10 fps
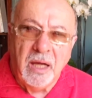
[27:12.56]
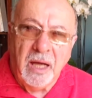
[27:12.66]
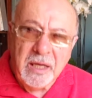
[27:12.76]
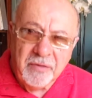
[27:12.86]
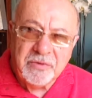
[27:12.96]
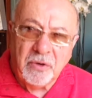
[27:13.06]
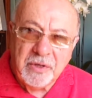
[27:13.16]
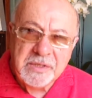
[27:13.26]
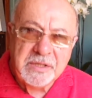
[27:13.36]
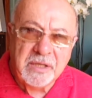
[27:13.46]
I have
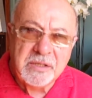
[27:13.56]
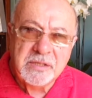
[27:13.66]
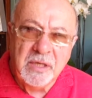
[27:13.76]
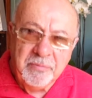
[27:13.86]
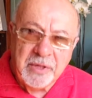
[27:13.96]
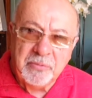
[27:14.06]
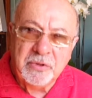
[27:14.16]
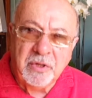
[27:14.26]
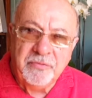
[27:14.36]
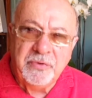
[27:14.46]
noticed that some people
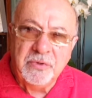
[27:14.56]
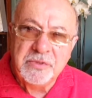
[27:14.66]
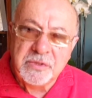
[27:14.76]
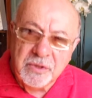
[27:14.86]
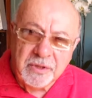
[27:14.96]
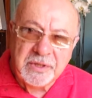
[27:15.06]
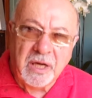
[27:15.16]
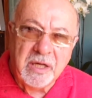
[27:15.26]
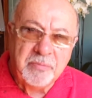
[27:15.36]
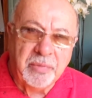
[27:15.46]
confuse your
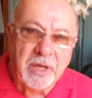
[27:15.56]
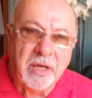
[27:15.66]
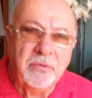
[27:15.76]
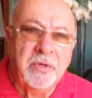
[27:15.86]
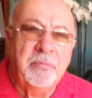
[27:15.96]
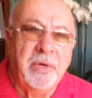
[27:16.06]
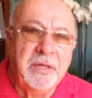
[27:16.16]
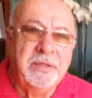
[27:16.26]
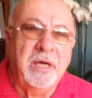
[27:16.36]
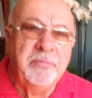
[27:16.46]
diet plan with
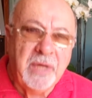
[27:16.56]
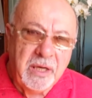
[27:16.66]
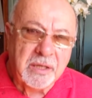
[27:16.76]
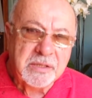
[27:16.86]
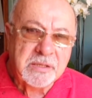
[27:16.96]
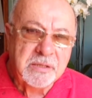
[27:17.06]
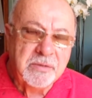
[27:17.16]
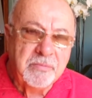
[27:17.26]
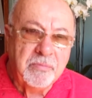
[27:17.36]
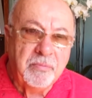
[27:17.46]
blood type diets.
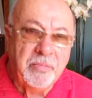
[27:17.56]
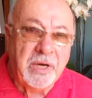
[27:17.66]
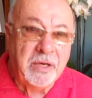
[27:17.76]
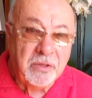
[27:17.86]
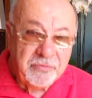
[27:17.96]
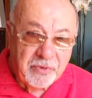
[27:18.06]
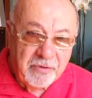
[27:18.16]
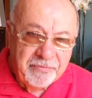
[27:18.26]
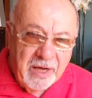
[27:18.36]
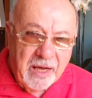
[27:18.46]
But I know for
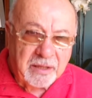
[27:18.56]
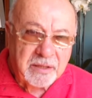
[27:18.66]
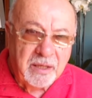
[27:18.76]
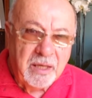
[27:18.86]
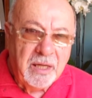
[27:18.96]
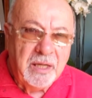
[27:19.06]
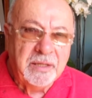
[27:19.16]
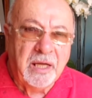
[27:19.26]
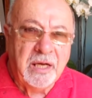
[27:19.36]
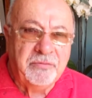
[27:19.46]
a fact
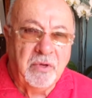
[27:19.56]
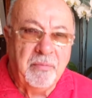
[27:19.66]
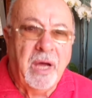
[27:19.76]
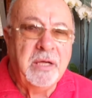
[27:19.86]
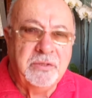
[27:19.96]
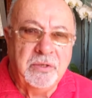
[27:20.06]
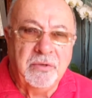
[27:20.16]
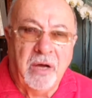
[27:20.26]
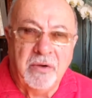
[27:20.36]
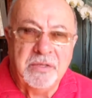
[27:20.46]
that after my 2
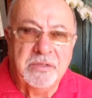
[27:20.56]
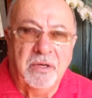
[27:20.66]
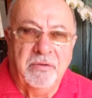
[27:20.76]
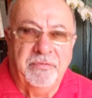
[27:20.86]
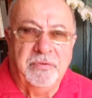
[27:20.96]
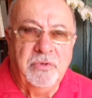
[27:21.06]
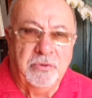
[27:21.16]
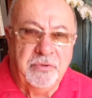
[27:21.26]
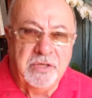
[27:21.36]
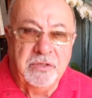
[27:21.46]
hours of
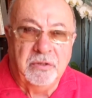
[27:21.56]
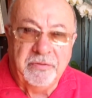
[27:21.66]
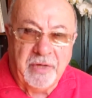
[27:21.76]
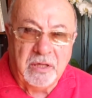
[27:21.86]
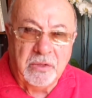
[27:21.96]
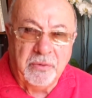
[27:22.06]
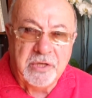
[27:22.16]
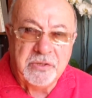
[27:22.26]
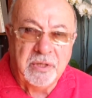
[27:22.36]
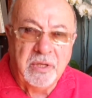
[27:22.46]
nutritional
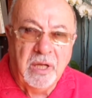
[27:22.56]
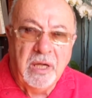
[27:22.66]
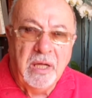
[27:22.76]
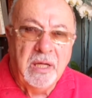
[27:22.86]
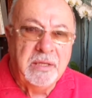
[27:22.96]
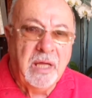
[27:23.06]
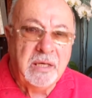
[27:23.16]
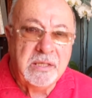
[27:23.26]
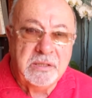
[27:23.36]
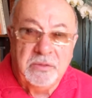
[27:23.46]
evaluation,
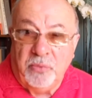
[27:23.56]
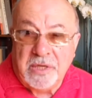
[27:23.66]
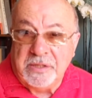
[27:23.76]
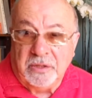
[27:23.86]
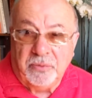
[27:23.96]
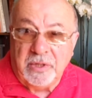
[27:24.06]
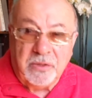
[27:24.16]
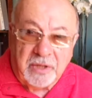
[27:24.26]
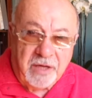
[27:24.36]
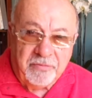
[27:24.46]
wasn't what
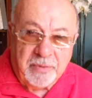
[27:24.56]
you gave